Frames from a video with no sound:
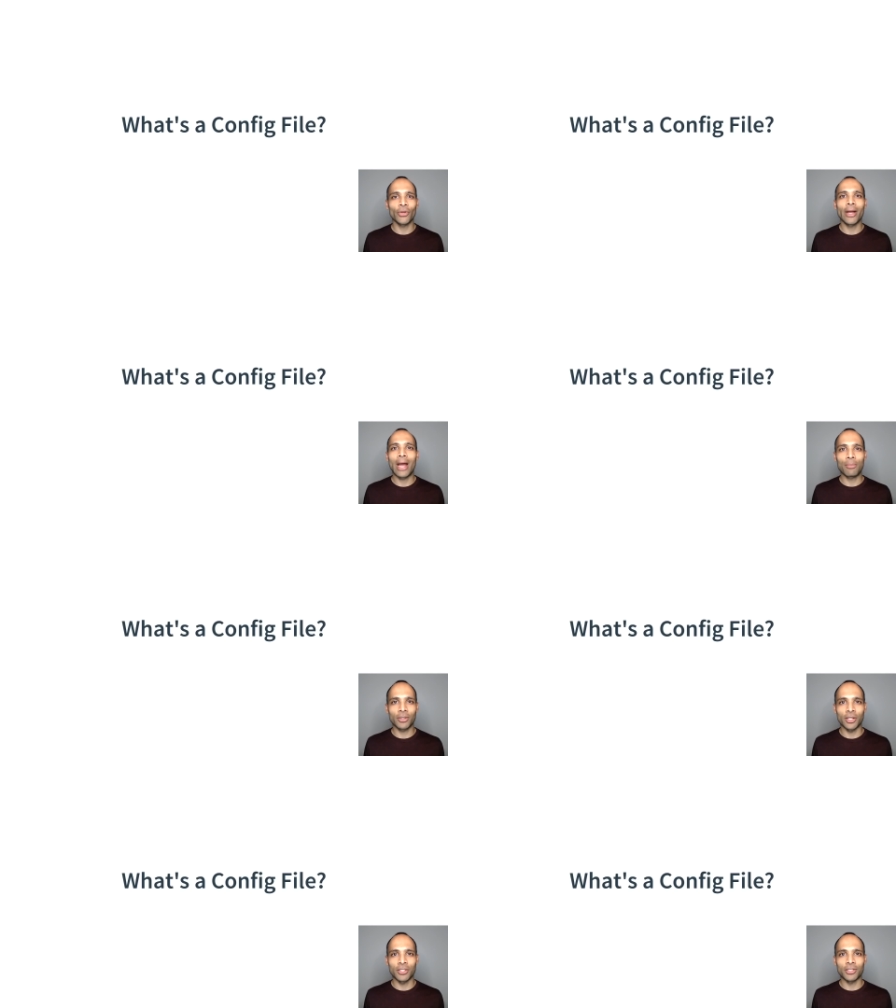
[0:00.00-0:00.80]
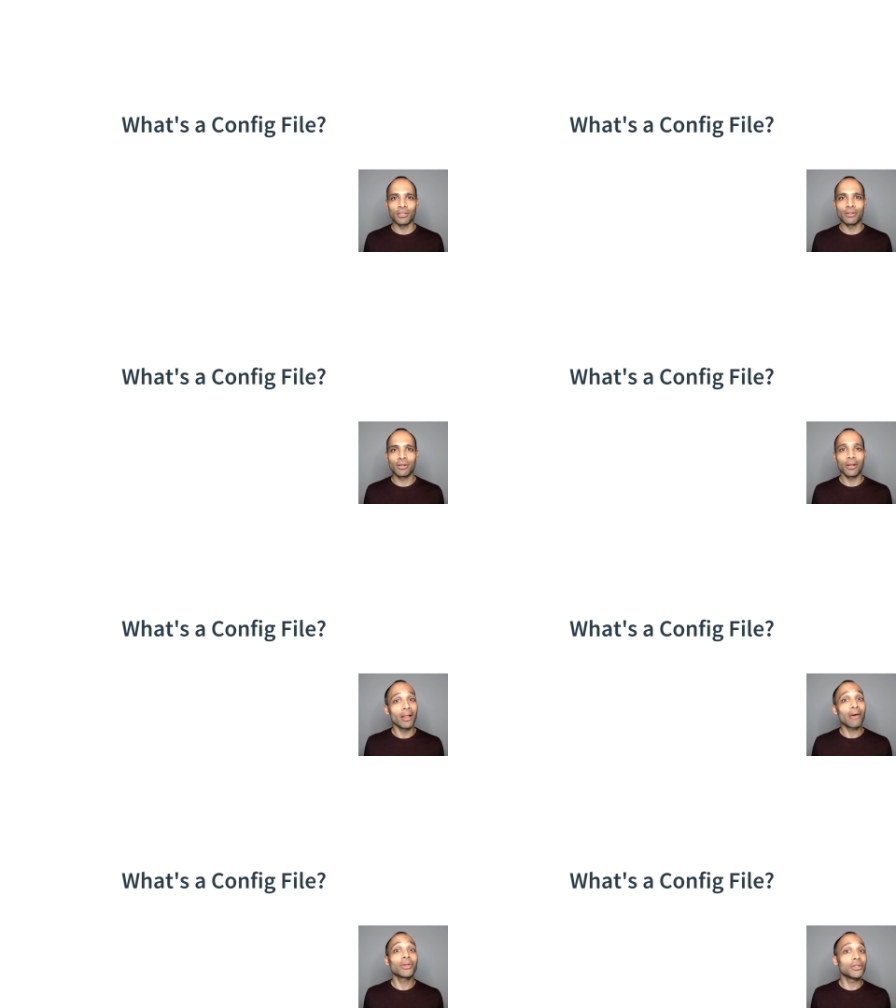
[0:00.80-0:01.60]
your application,
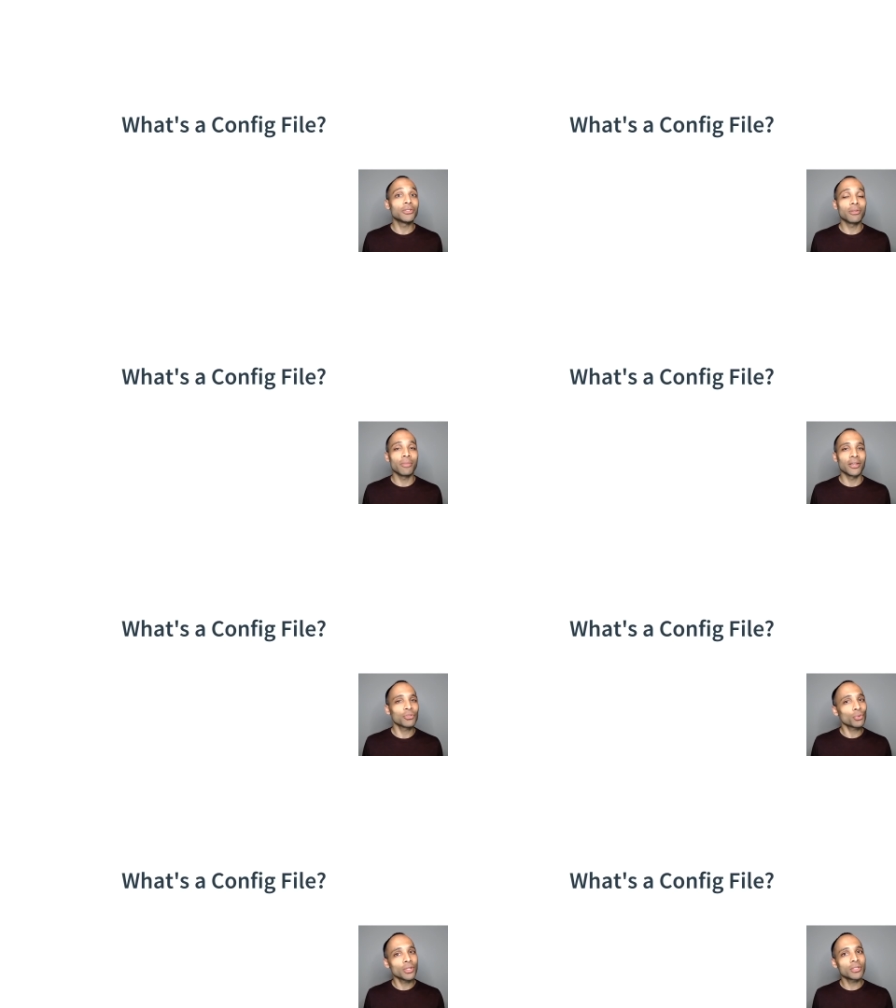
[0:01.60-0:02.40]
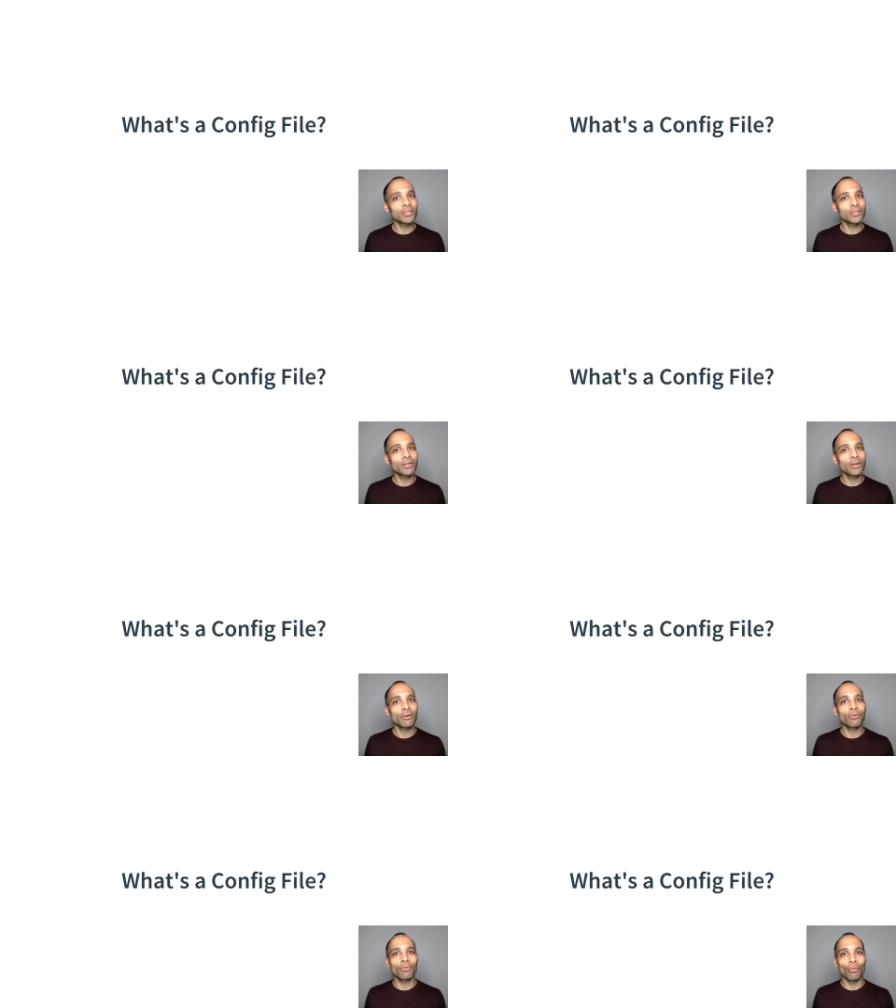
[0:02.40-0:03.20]
allowing you to make tweaks
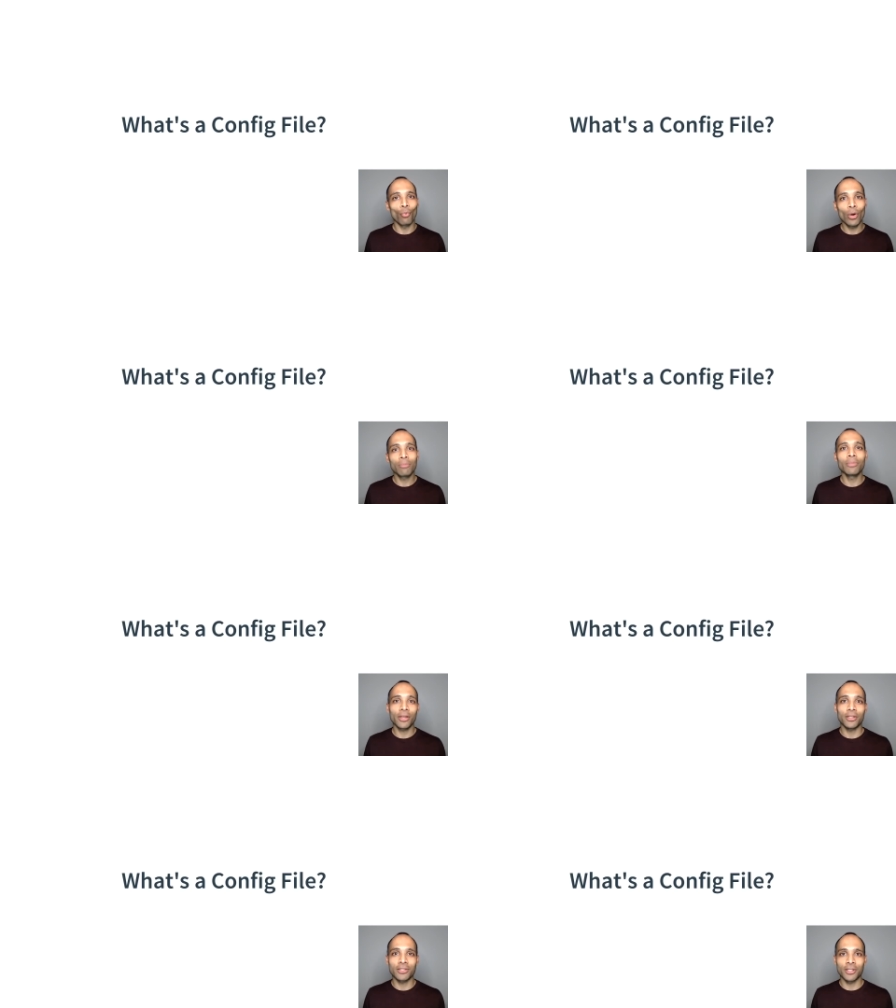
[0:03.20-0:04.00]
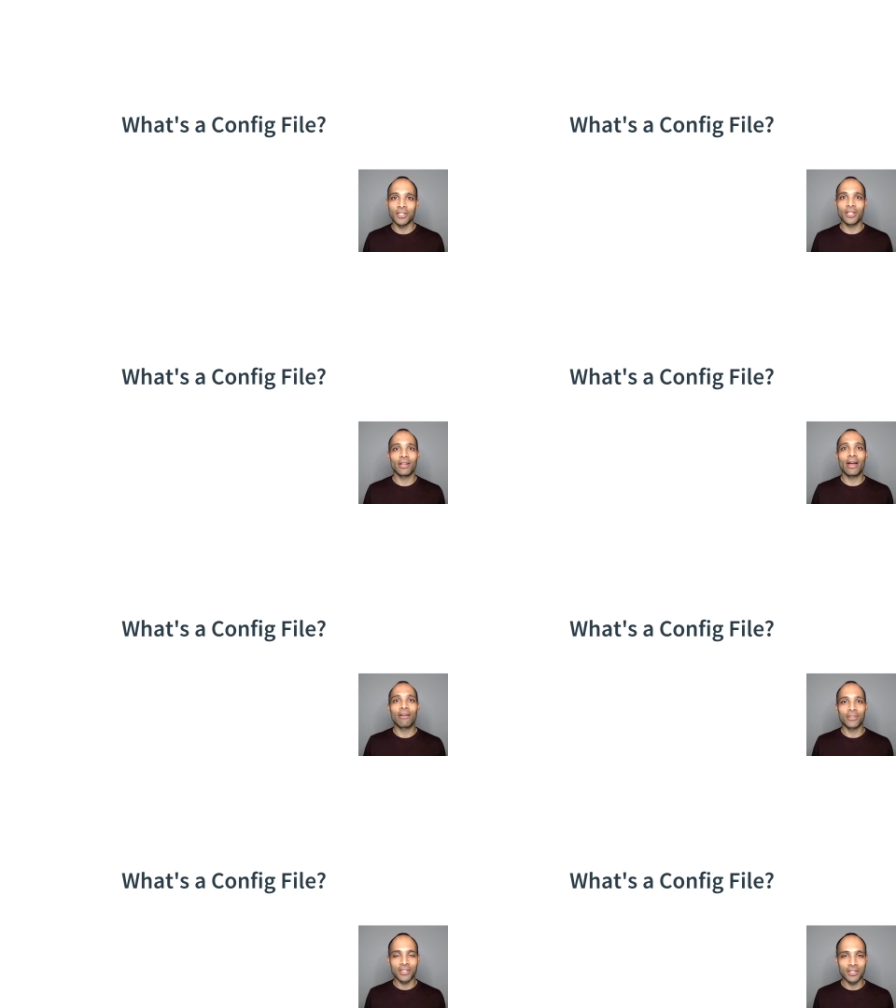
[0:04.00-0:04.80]
from one place instead of
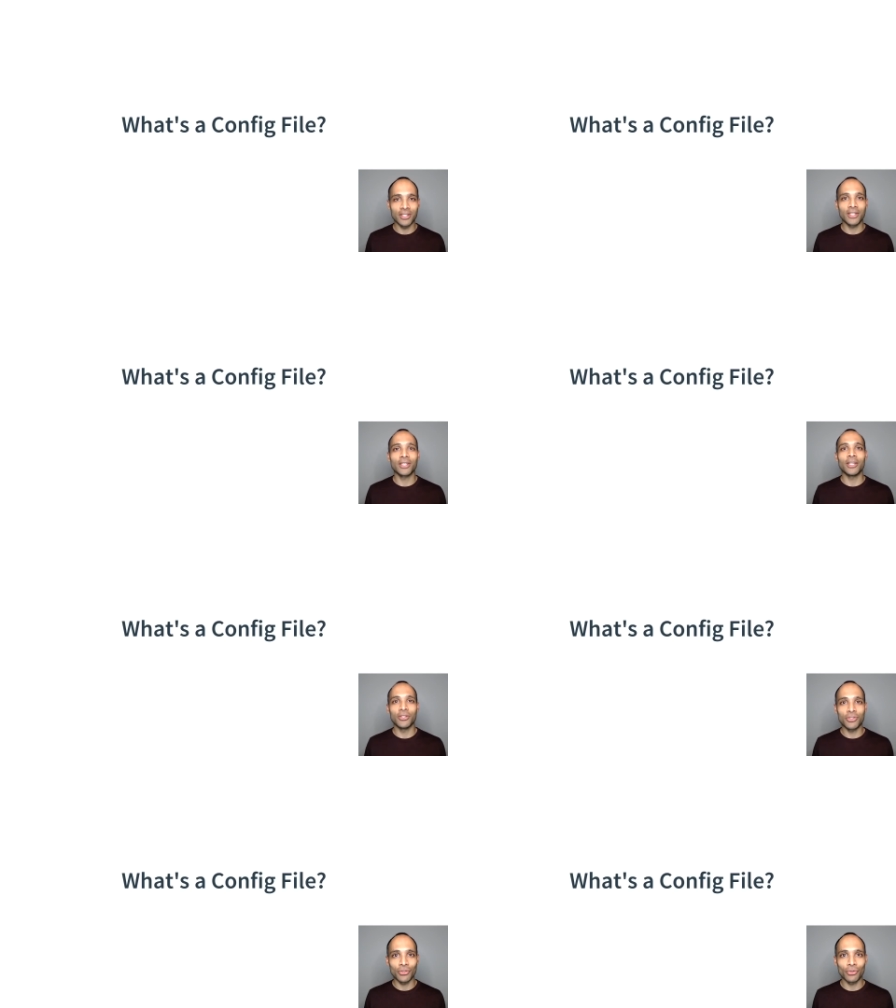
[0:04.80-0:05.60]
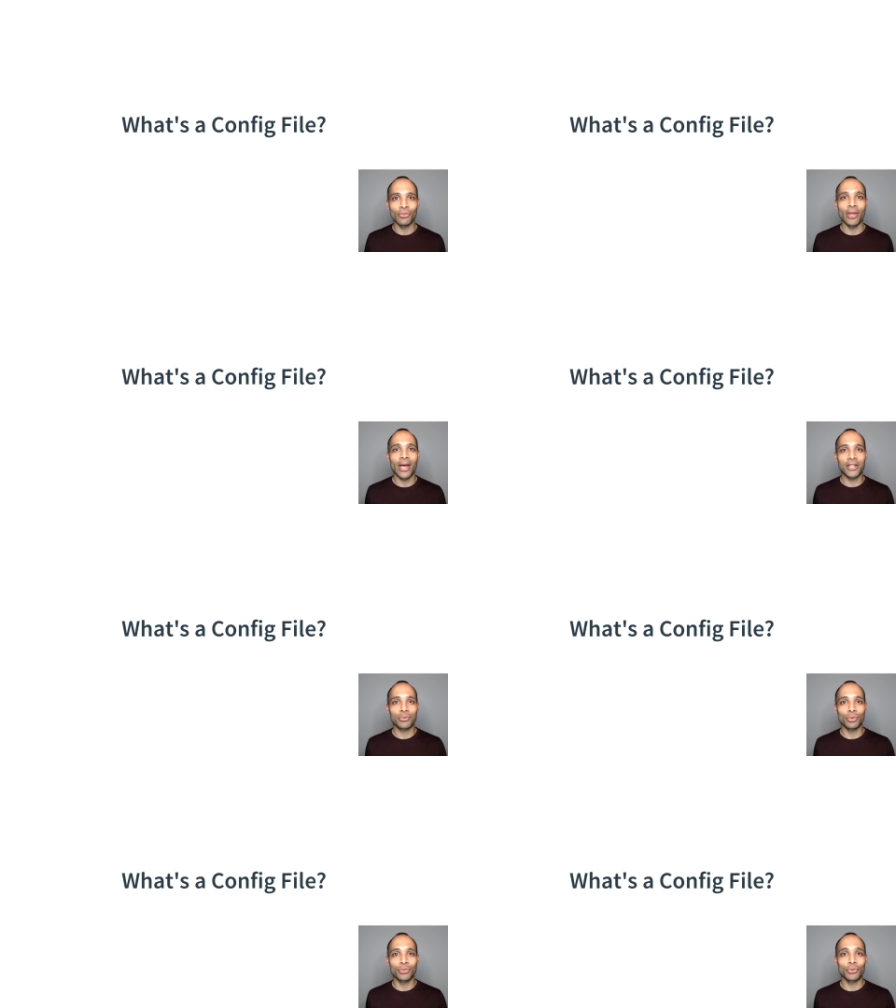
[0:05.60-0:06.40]
having to dig into the
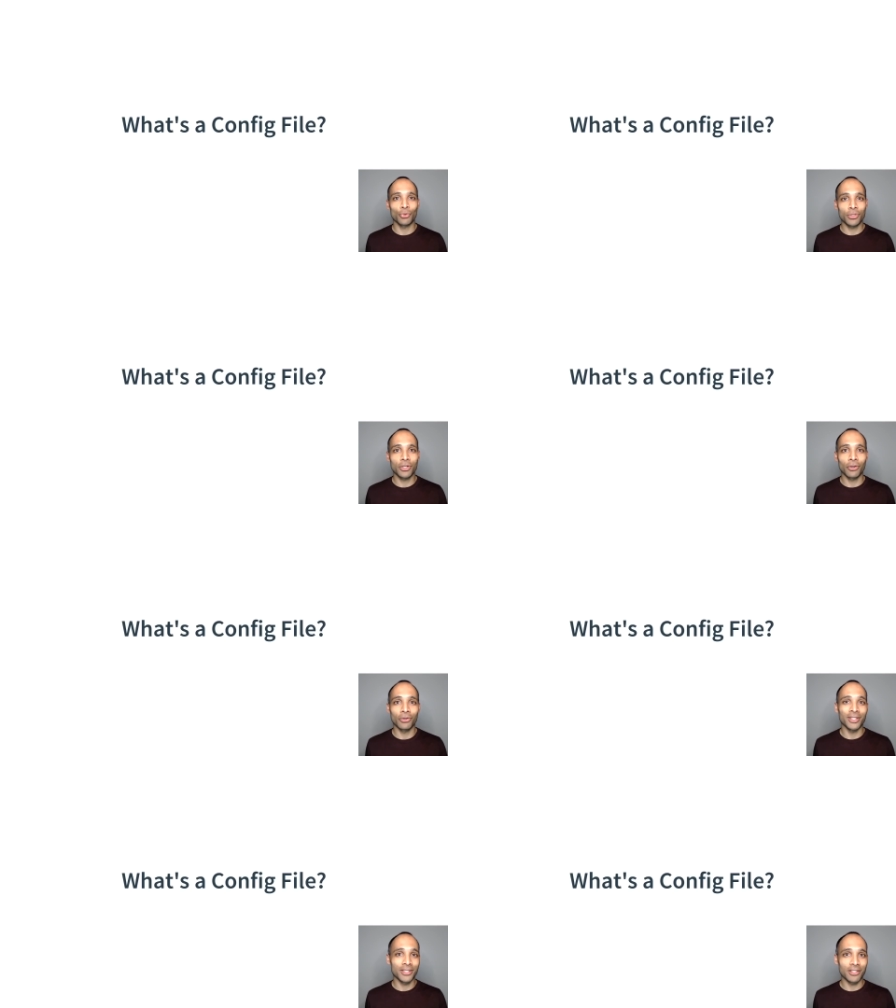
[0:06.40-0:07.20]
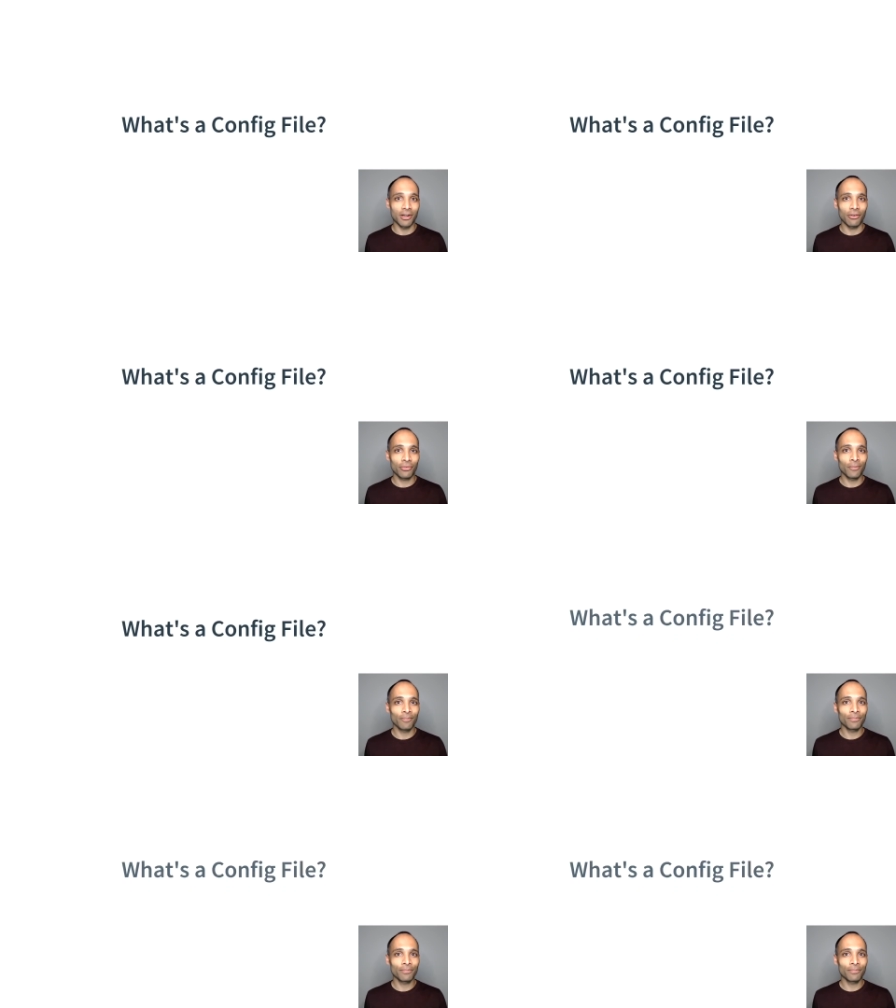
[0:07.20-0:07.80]
actual source code itself.